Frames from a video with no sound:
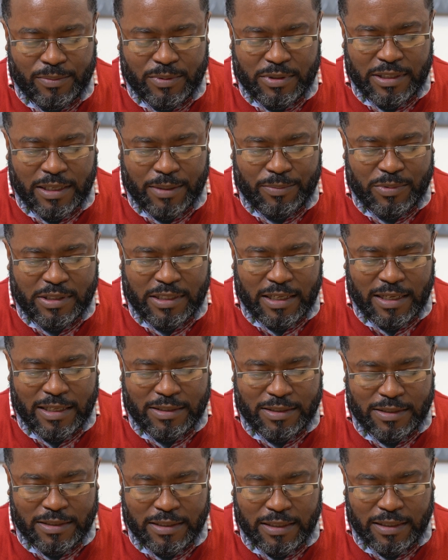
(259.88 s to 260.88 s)

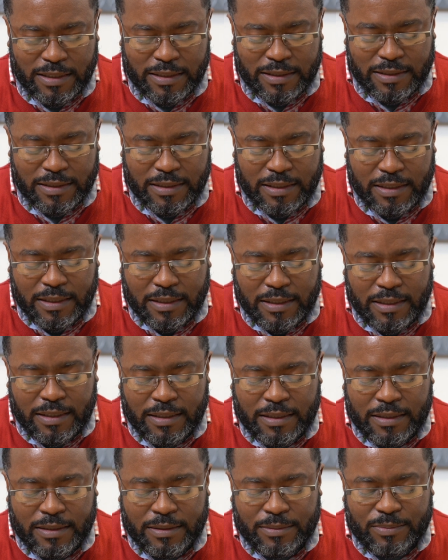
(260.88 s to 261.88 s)
besides attend.
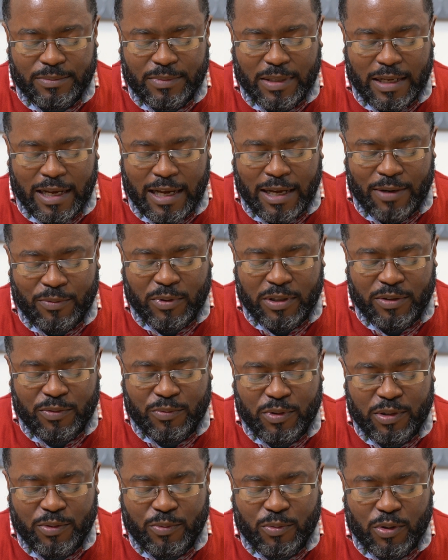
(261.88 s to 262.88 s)

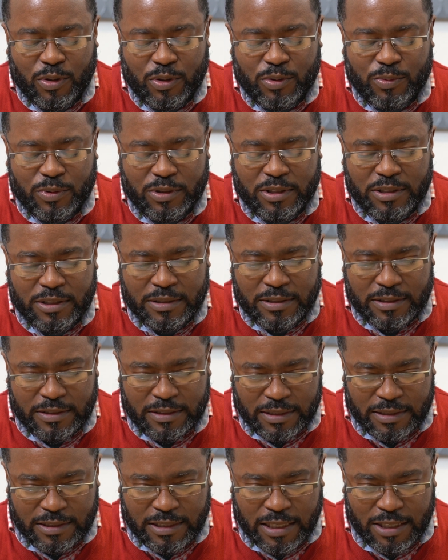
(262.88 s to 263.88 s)
We worked with the
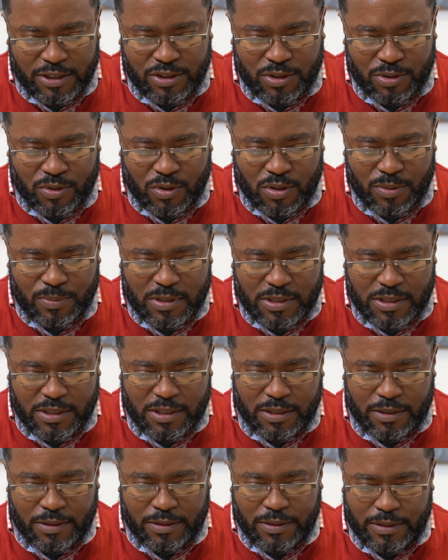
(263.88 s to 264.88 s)
Natasha
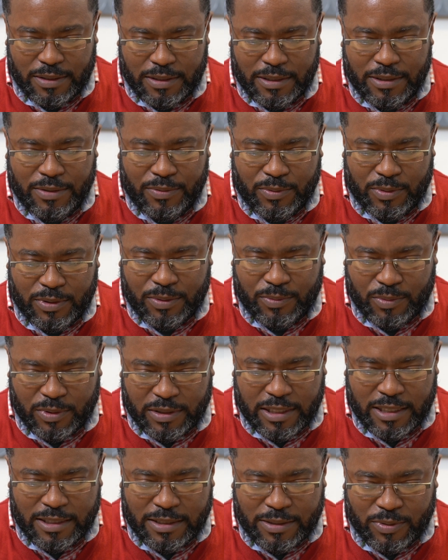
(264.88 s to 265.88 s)
Norman Center
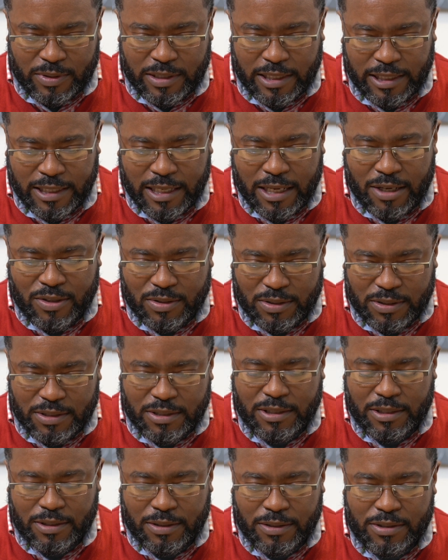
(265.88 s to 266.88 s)
with that
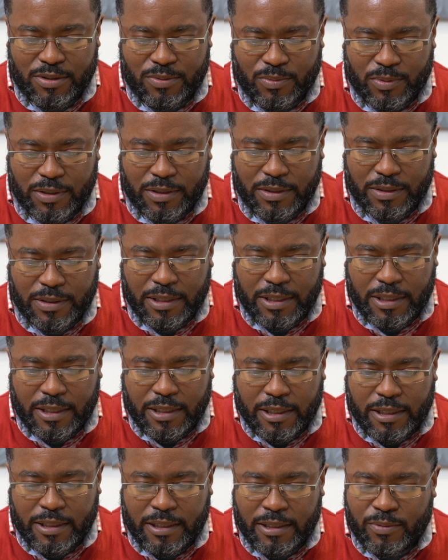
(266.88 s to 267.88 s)
counseling center as well,
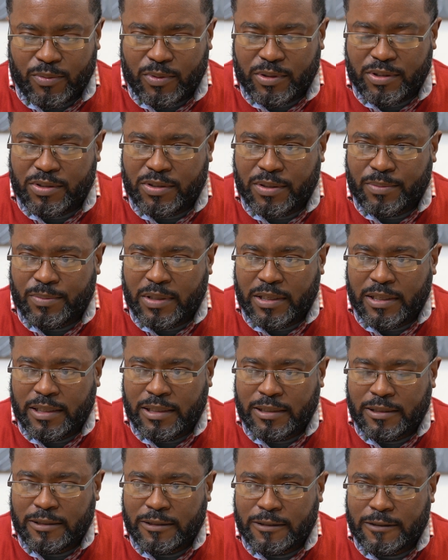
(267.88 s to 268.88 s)
with some